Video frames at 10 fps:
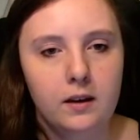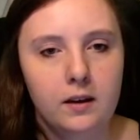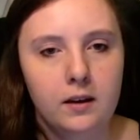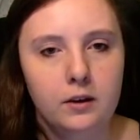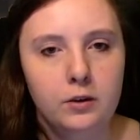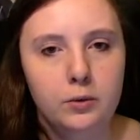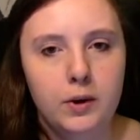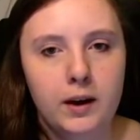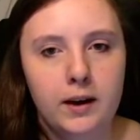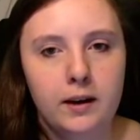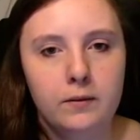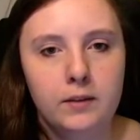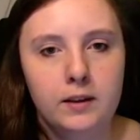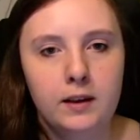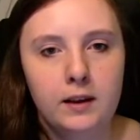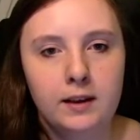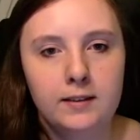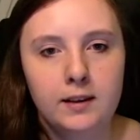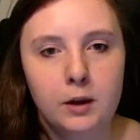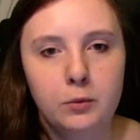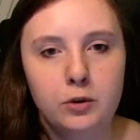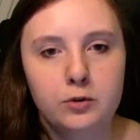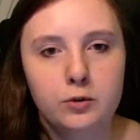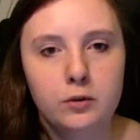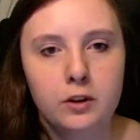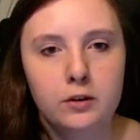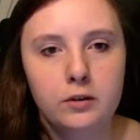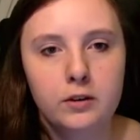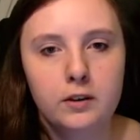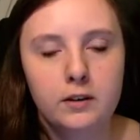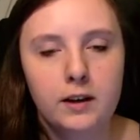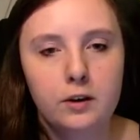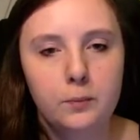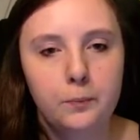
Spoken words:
I do have the time control clock here,